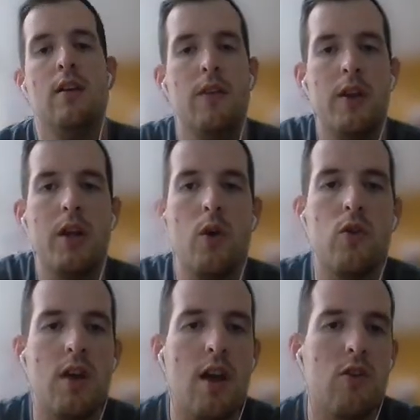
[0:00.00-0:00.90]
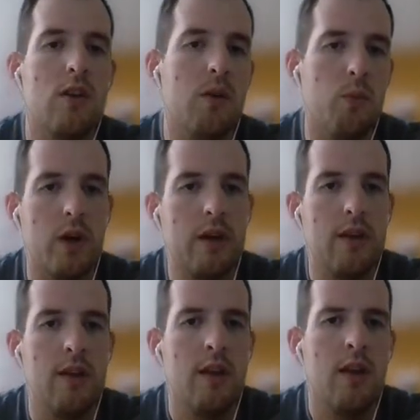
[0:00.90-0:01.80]
the negotiation and
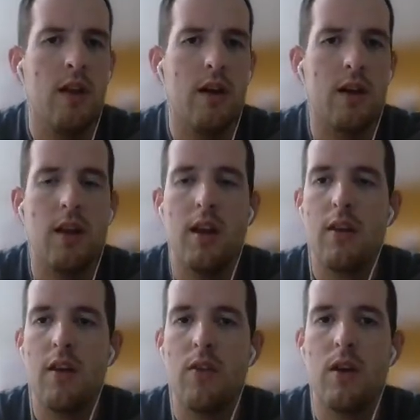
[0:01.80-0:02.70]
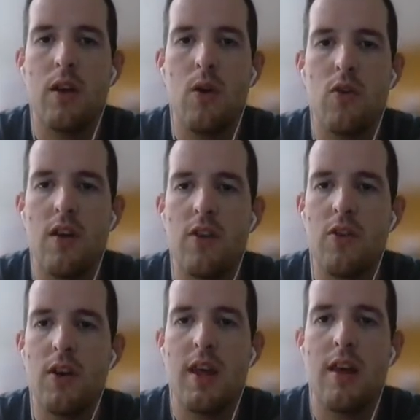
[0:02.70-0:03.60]
why, connecting the
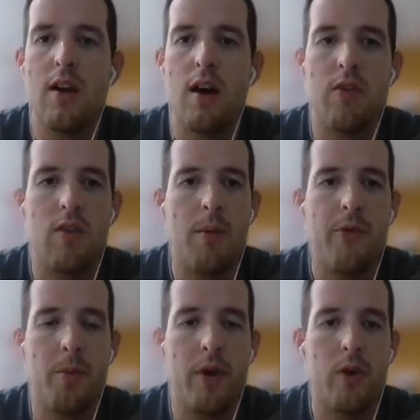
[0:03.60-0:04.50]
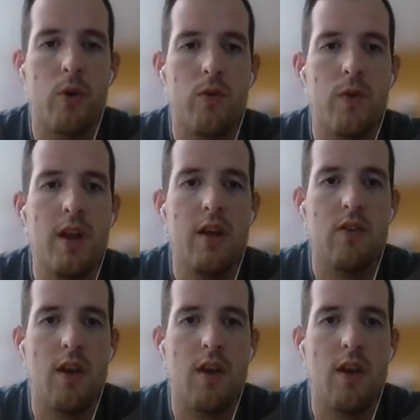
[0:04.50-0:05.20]
negotiation to key concepts from our course readings,